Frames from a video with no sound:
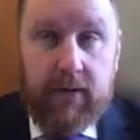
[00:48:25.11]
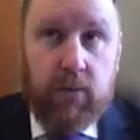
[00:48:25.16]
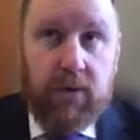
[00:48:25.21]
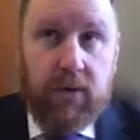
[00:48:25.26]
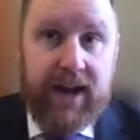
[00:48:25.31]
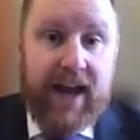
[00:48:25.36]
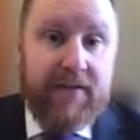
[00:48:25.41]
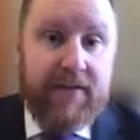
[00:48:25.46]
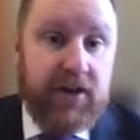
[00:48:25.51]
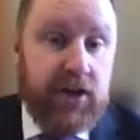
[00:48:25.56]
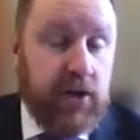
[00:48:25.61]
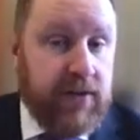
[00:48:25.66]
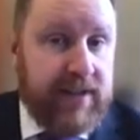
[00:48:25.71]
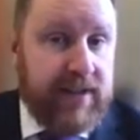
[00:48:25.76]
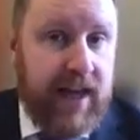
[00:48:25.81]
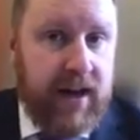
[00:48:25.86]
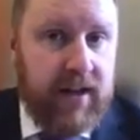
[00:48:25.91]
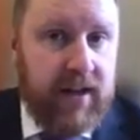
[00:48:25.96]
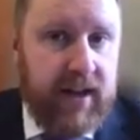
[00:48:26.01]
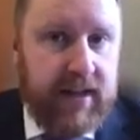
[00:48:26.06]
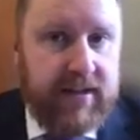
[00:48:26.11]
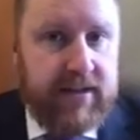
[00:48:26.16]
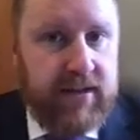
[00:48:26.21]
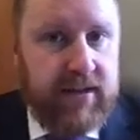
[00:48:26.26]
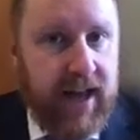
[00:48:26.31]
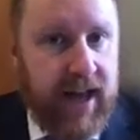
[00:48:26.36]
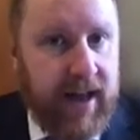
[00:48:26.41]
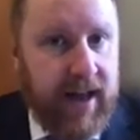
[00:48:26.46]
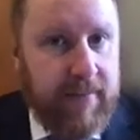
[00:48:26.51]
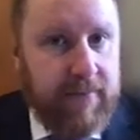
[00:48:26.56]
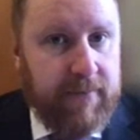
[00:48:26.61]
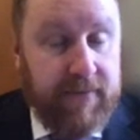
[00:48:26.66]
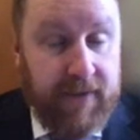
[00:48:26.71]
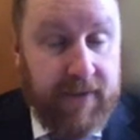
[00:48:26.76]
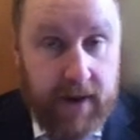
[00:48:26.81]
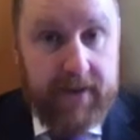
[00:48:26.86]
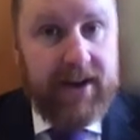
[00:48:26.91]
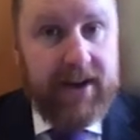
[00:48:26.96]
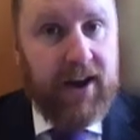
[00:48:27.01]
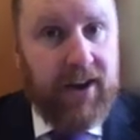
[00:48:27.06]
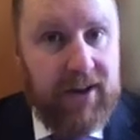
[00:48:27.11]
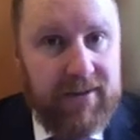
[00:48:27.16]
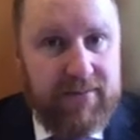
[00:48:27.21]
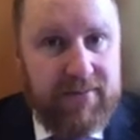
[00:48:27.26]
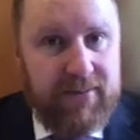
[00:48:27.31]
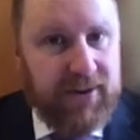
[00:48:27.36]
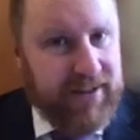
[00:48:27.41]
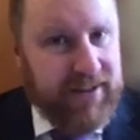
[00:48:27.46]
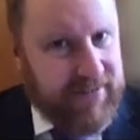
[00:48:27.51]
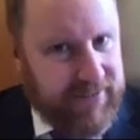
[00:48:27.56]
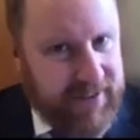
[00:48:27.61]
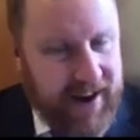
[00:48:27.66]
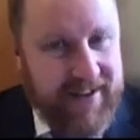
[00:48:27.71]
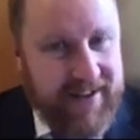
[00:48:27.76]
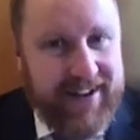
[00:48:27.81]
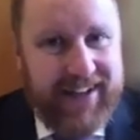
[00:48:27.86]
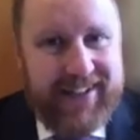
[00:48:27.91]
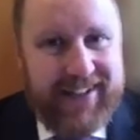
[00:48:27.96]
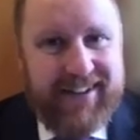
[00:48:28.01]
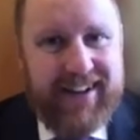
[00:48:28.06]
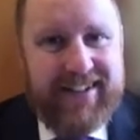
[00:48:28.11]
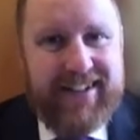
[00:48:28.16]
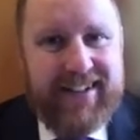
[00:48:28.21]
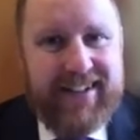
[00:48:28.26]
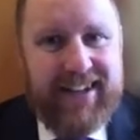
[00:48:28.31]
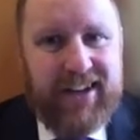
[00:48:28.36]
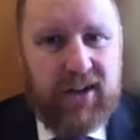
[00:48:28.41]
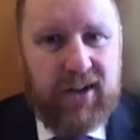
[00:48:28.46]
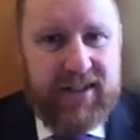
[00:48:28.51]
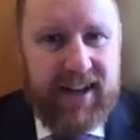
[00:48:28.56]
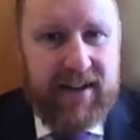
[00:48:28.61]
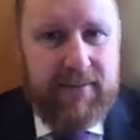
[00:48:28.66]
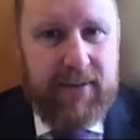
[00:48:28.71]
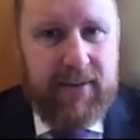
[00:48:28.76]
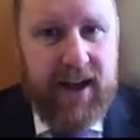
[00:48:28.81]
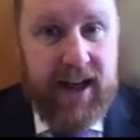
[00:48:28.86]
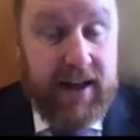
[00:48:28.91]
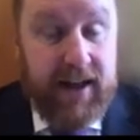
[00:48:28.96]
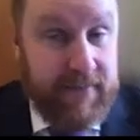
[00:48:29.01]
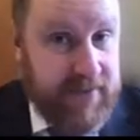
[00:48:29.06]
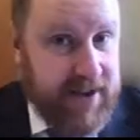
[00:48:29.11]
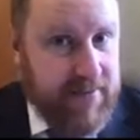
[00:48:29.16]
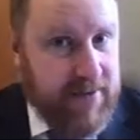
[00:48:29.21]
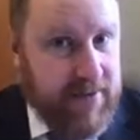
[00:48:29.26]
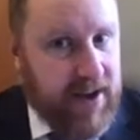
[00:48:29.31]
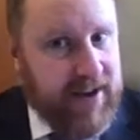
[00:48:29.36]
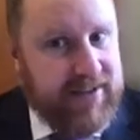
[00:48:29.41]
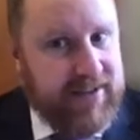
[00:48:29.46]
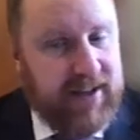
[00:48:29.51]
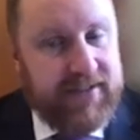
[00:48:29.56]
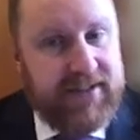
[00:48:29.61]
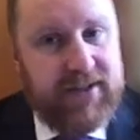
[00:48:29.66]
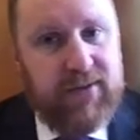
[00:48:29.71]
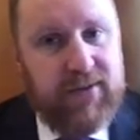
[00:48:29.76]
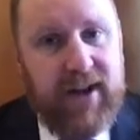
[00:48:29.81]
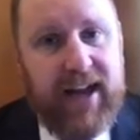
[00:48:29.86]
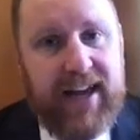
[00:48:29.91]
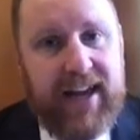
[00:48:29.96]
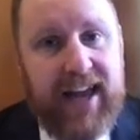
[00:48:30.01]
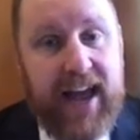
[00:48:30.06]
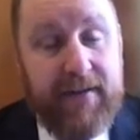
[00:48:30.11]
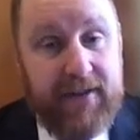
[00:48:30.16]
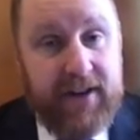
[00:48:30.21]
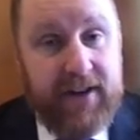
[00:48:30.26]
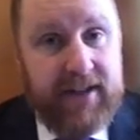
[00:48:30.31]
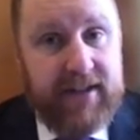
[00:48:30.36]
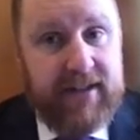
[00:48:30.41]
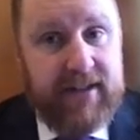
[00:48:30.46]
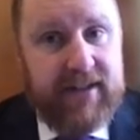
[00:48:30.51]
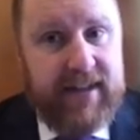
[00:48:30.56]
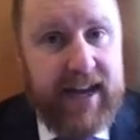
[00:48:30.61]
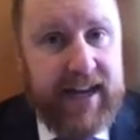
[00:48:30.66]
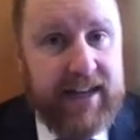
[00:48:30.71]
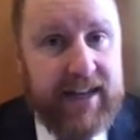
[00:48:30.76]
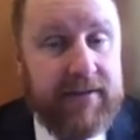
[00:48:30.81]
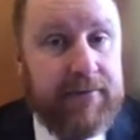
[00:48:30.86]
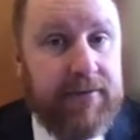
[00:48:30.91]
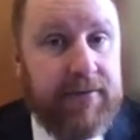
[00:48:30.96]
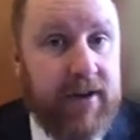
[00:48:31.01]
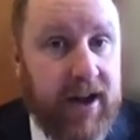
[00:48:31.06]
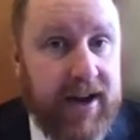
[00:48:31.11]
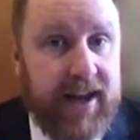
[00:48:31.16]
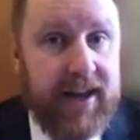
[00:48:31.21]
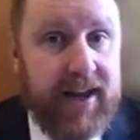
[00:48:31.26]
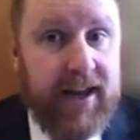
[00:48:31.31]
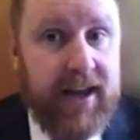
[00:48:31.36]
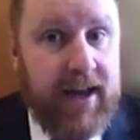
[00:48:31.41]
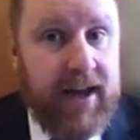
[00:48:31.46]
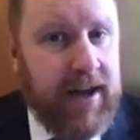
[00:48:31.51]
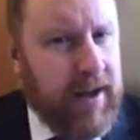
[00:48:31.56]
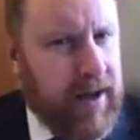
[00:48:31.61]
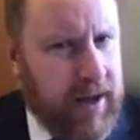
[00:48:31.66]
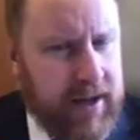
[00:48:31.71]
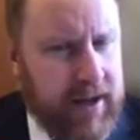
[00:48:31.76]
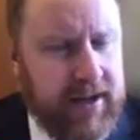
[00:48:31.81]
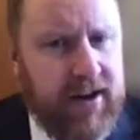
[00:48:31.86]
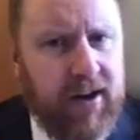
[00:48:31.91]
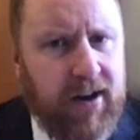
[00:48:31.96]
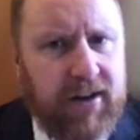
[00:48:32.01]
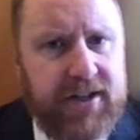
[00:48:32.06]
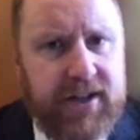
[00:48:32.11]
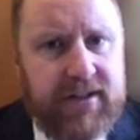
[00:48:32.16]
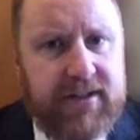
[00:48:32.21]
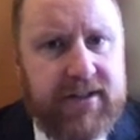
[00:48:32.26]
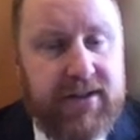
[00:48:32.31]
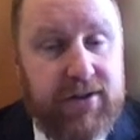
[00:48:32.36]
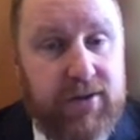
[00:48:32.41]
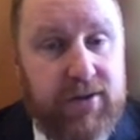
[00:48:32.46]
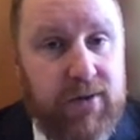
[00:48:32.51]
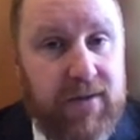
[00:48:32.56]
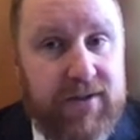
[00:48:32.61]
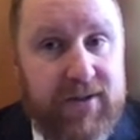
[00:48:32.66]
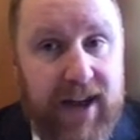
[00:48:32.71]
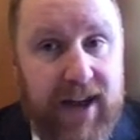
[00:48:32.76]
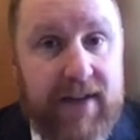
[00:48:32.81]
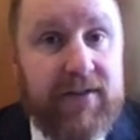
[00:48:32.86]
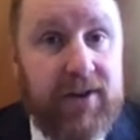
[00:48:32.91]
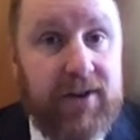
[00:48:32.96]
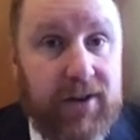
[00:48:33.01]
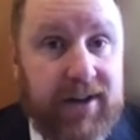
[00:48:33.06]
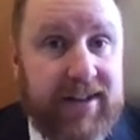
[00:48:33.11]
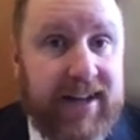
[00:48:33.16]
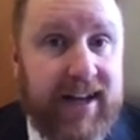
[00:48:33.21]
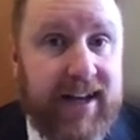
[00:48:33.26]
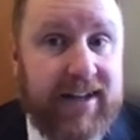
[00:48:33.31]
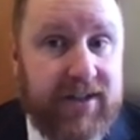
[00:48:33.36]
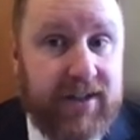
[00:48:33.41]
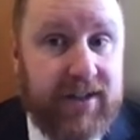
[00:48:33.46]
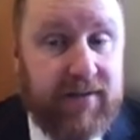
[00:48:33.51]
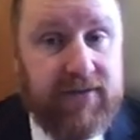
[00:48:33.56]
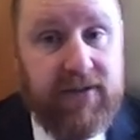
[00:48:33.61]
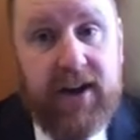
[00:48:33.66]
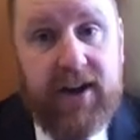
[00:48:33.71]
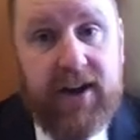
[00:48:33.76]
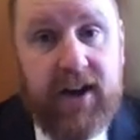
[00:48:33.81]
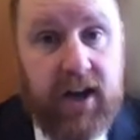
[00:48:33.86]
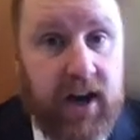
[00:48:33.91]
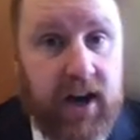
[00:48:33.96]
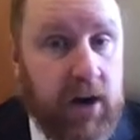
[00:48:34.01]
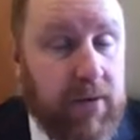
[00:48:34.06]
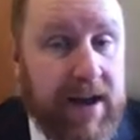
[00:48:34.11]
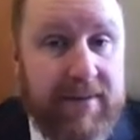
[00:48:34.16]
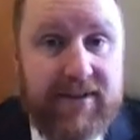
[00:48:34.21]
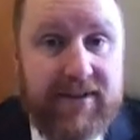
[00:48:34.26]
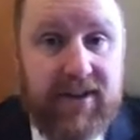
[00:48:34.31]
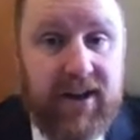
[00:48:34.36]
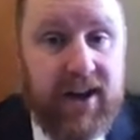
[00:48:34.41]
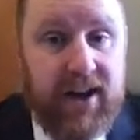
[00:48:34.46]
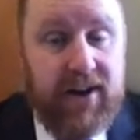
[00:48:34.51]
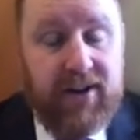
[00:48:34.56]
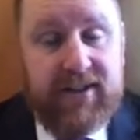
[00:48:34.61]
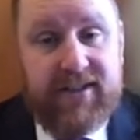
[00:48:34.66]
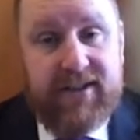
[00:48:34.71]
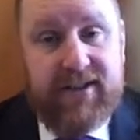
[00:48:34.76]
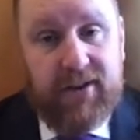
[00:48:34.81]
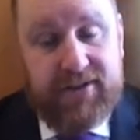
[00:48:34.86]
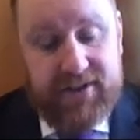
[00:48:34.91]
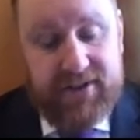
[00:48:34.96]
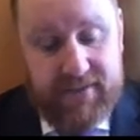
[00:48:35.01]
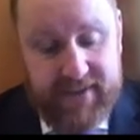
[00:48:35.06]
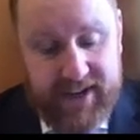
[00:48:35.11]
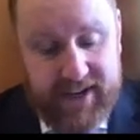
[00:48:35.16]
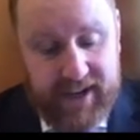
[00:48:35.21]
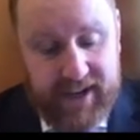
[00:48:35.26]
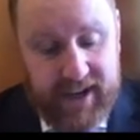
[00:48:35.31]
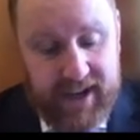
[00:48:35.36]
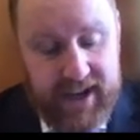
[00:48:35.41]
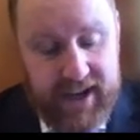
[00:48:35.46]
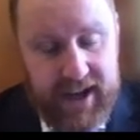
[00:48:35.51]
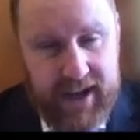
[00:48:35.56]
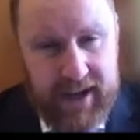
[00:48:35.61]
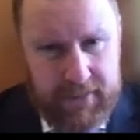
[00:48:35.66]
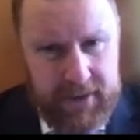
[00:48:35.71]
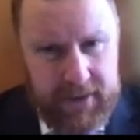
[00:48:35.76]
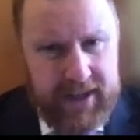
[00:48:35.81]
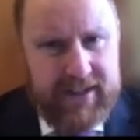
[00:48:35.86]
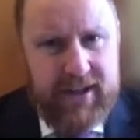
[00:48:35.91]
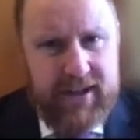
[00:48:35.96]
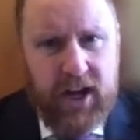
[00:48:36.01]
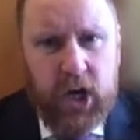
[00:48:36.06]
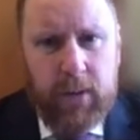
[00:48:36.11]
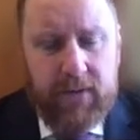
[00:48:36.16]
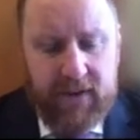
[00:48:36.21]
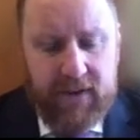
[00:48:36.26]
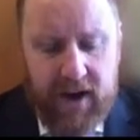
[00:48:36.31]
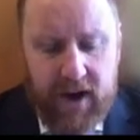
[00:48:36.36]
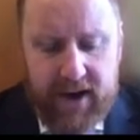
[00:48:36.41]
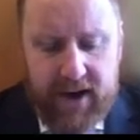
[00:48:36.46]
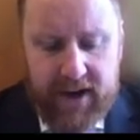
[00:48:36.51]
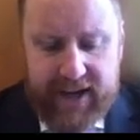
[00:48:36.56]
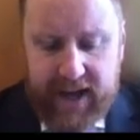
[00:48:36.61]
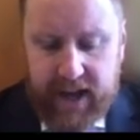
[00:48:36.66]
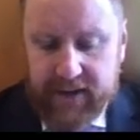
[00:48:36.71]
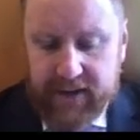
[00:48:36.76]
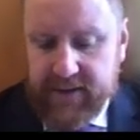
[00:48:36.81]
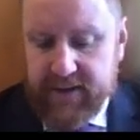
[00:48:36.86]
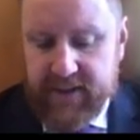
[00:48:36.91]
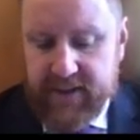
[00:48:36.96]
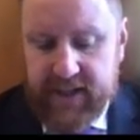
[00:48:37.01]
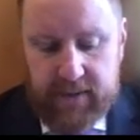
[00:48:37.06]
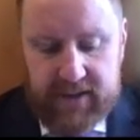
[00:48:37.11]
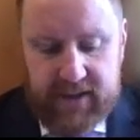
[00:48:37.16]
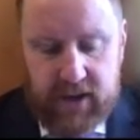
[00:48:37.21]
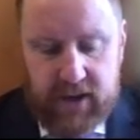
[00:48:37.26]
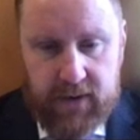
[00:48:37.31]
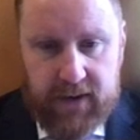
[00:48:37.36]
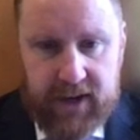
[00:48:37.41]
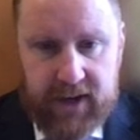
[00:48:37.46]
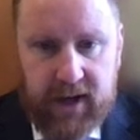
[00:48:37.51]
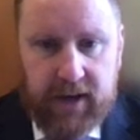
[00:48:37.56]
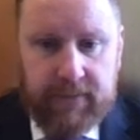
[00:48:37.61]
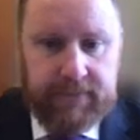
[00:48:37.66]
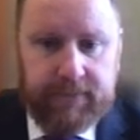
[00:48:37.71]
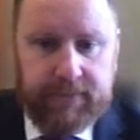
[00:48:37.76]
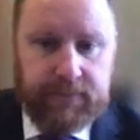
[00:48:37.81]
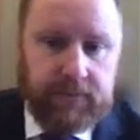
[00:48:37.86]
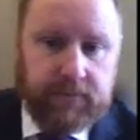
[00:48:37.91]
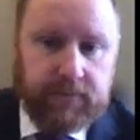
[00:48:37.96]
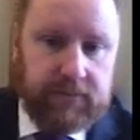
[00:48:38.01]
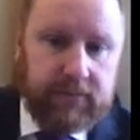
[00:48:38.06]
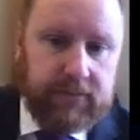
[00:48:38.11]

We have a newsletter that's very long, but it's very interesting. It goes out via Microsoft Sway every second Friday. I'd encourage you to have a look at that. You can find it on our website or on social media. Please sign up for our account. You'll see what's going on.